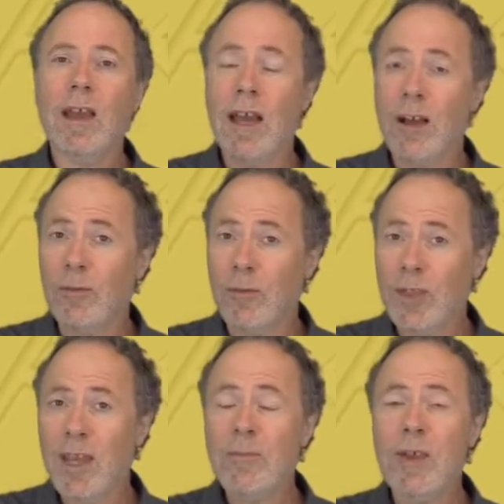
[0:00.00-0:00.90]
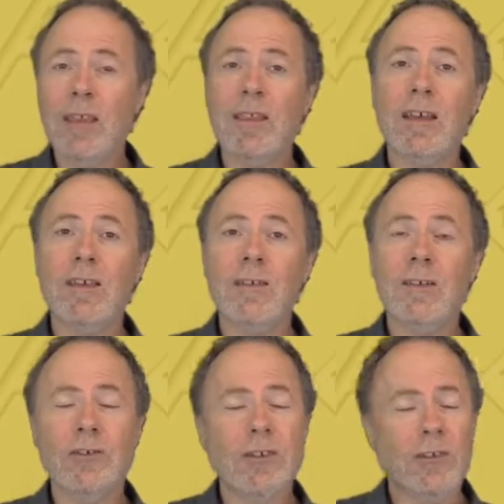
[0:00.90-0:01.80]
how they make their
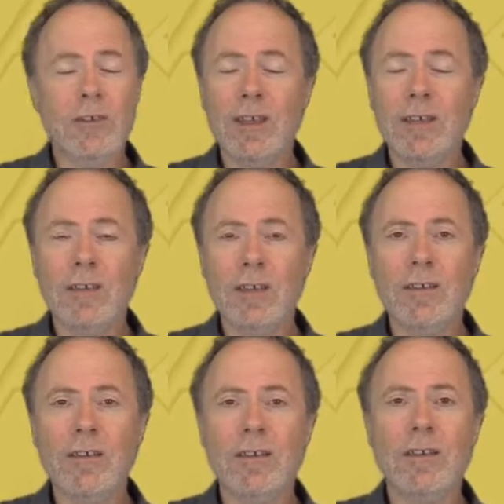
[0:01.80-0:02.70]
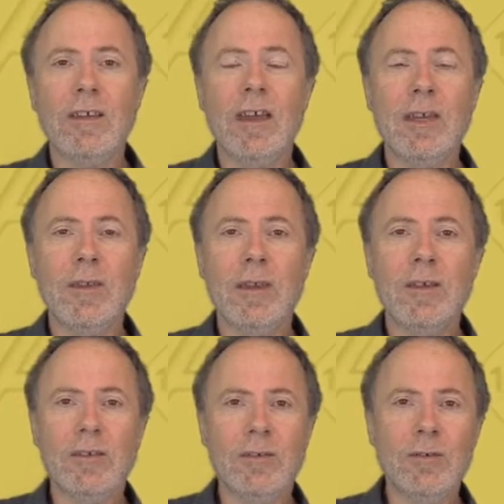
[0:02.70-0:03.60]
decisions isn't
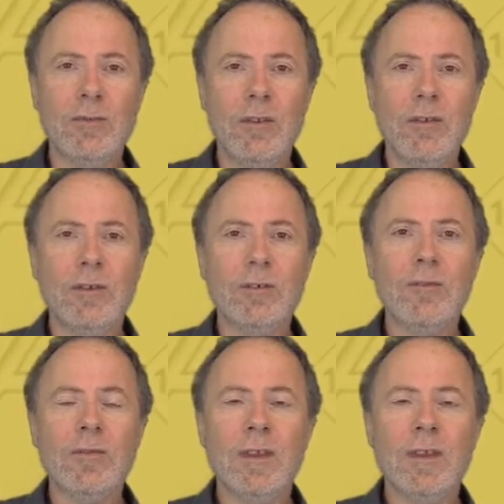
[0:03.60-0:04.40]
anything to do with you.